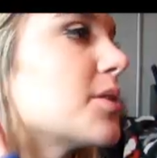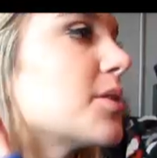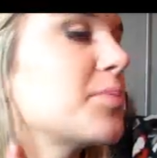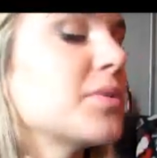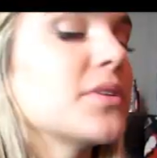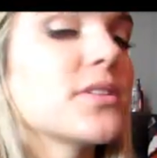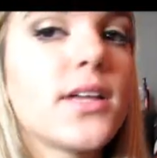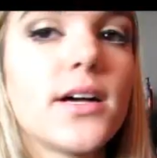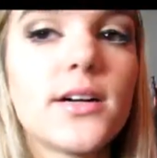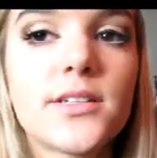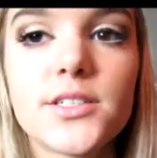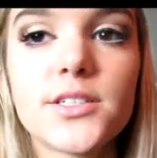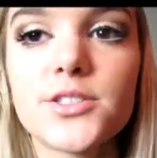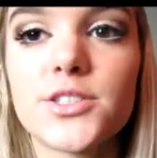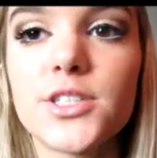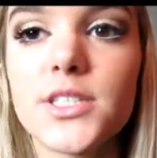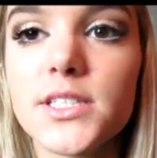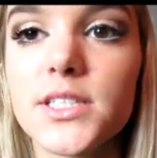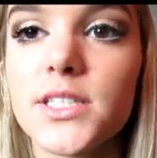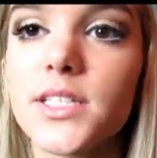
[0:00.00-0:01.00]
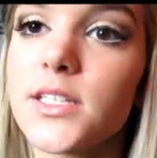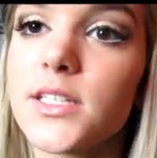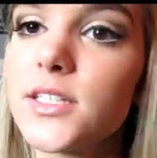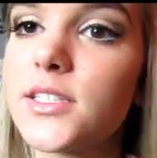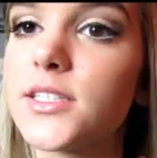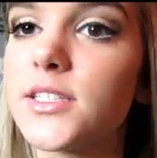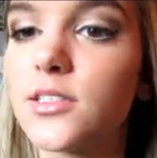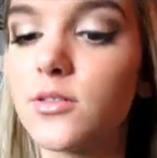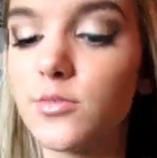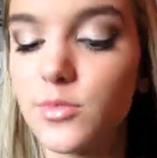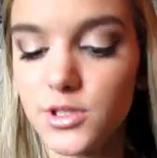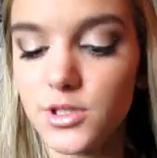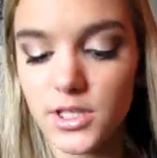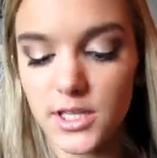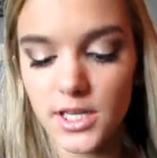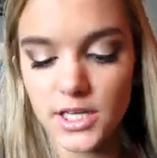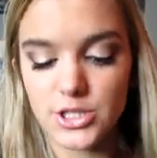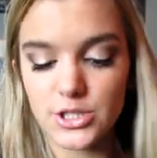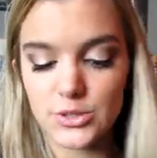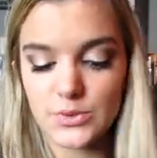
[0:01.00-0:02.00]
like be loud and crazy and listen to
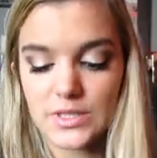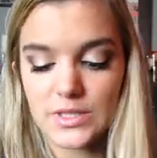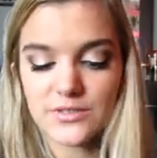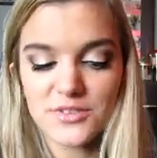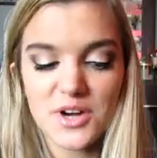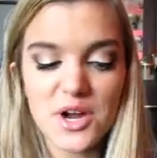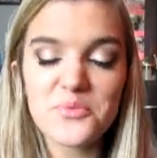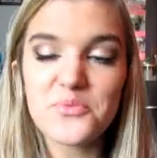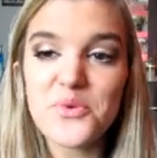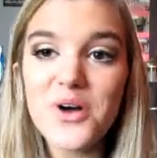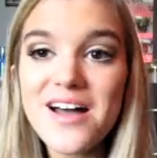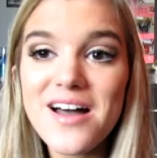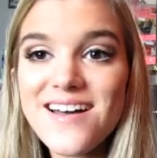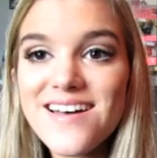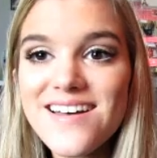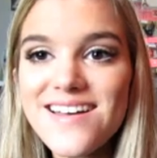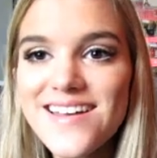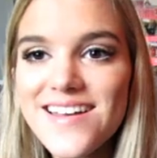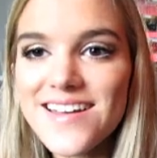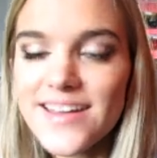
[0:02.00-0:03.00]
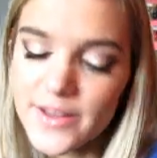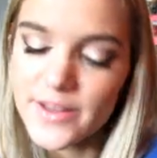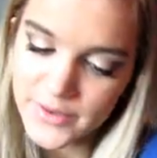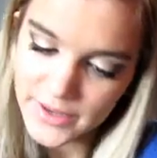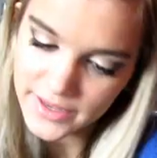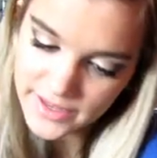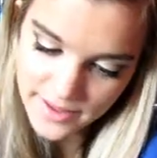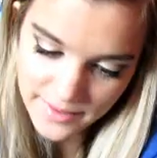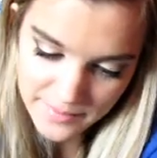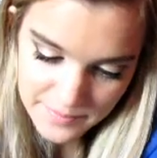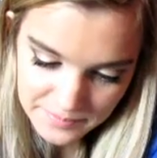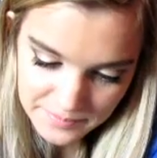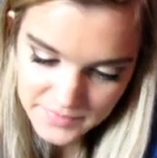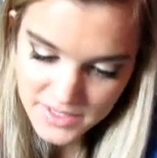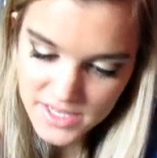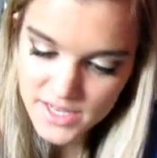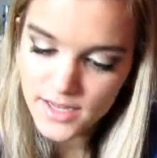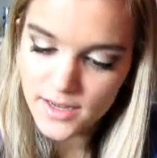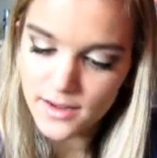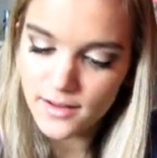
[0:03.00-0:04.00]
music and do whatever I want. Okay, yeah.
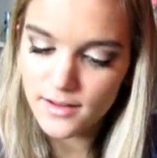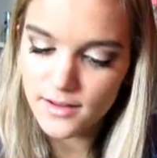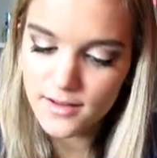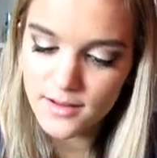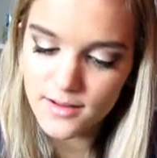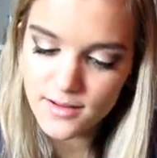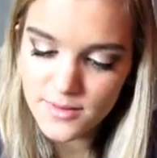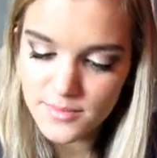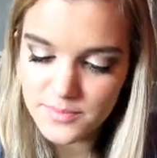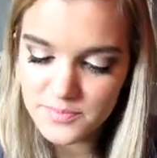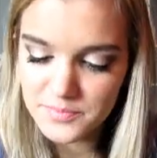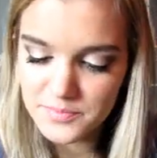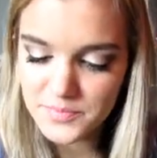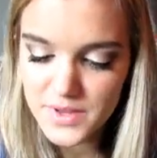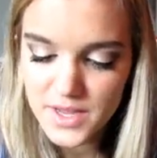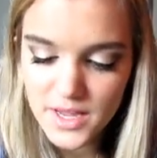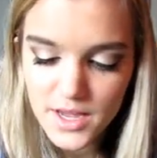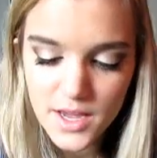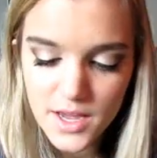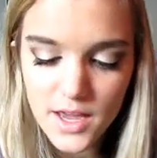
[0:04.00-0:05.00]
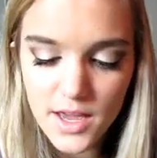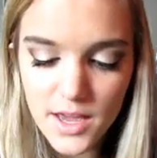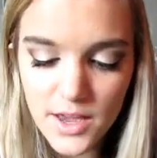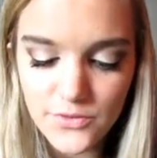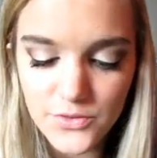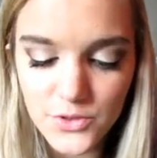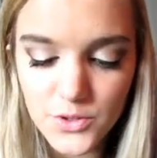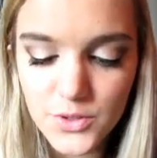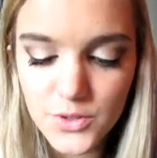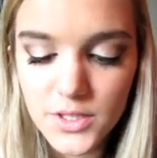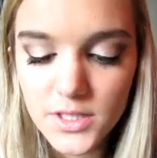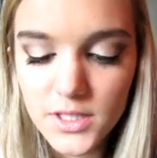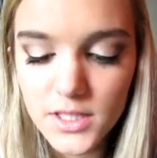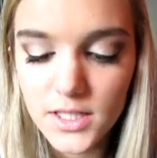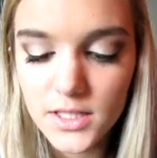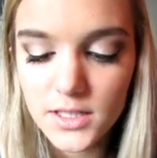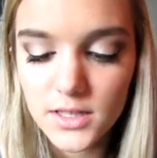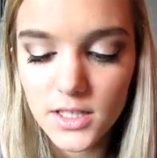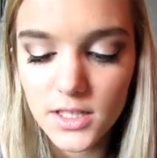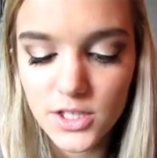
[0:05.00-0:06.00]
Um, if you could
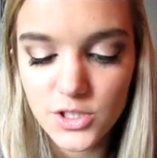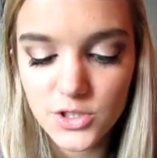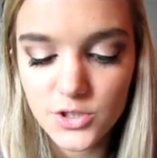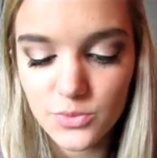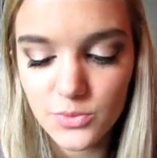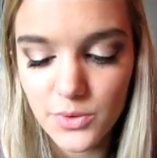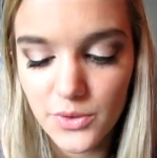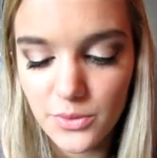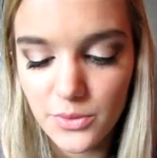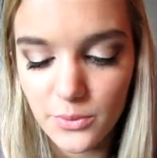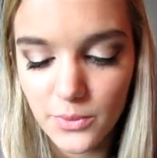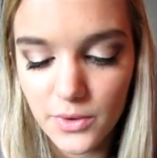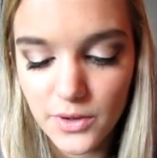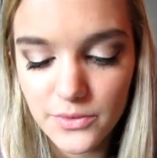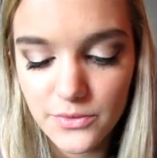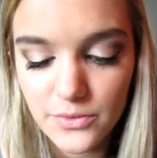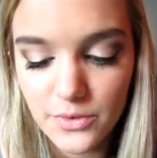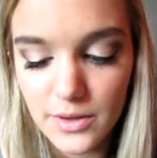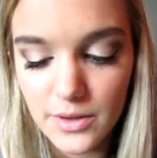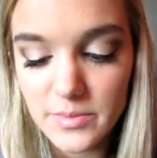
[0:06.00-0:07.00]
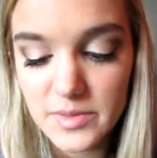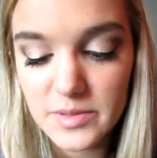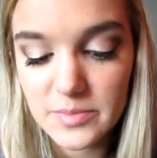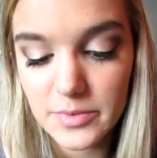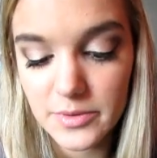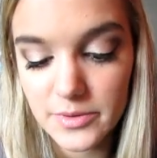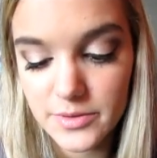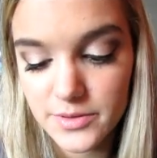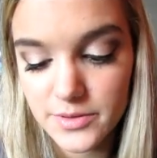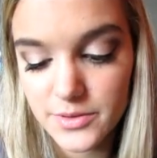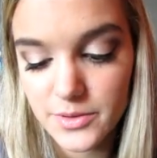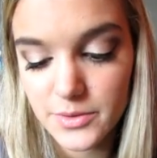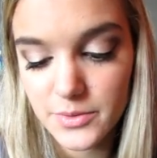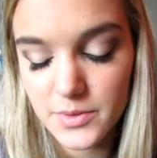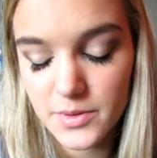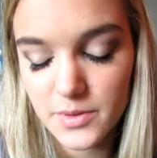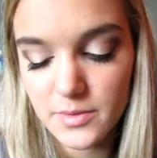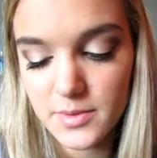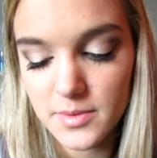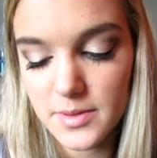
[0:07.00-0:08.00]
eat lunch with one famous person, who
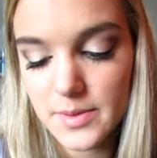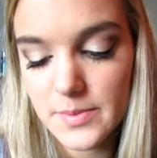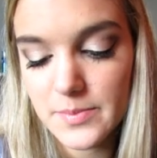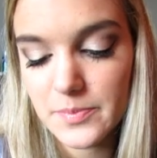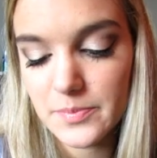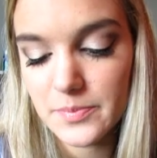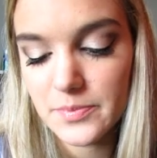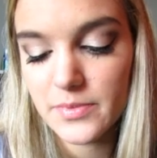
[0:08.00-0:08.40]
would it be?